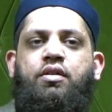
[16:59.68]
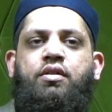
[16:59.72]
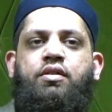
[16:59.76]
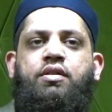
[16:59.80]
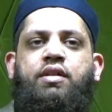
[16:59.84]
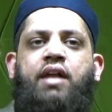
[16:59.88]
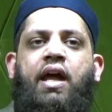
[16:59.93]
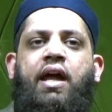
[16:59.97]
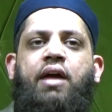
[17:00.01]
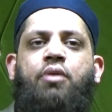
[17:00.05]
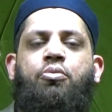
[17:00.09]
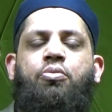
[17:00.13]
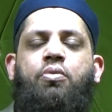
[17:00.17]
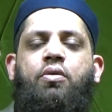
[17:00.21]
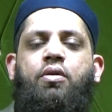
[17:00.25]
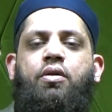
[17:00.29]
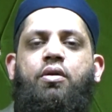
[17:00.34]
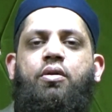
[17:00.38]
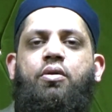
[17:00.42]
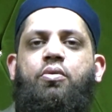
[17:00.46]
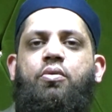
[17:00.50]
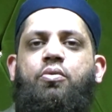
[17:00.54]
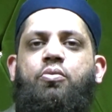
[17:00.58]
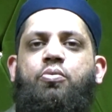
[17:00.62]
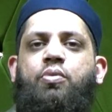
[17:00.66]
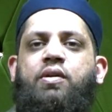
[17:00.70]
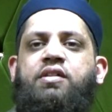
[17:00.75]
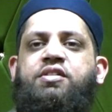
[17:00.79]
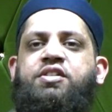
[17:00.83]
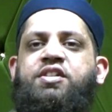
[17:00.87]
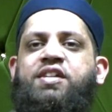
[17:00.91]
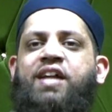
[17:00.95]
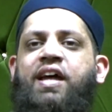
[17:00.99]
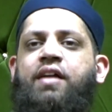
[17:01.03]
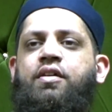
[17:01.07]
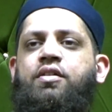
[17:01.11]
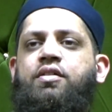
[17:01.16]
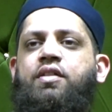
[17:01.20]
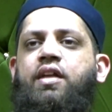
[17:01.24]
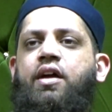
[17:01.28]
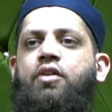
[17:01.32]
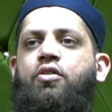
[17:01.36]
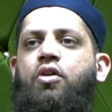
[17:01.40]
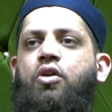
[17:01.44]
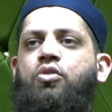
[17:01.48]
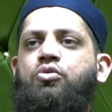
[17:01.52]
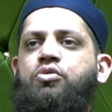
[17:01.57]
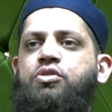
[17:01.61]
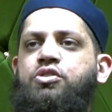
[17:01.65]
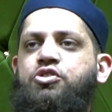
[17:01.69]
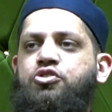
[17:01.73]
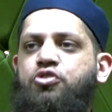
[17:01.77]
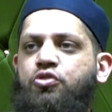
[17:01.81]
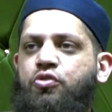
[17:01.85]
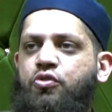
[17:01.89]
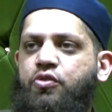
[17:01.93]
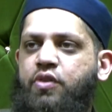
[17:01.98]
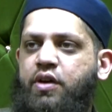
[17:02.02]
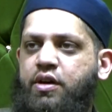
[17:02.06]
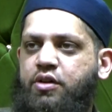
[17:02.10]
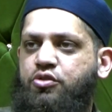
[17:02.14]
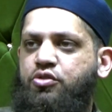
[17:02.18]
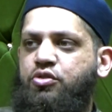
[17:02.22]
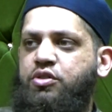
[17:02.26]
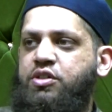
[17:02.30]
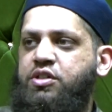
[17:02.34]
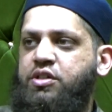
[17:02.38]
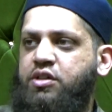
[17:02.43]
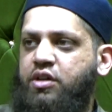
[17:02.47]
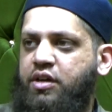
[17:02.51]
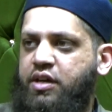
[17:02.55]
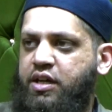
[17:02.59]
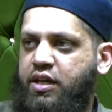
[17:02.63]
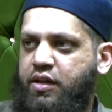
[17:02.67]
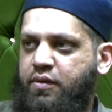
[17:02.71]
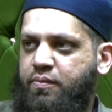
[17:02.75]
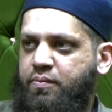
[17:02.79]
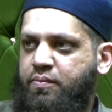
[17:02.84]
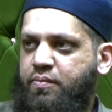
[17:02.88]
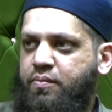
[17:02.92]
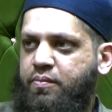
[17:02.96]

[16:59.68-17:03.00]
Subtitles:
They will send their own children to study.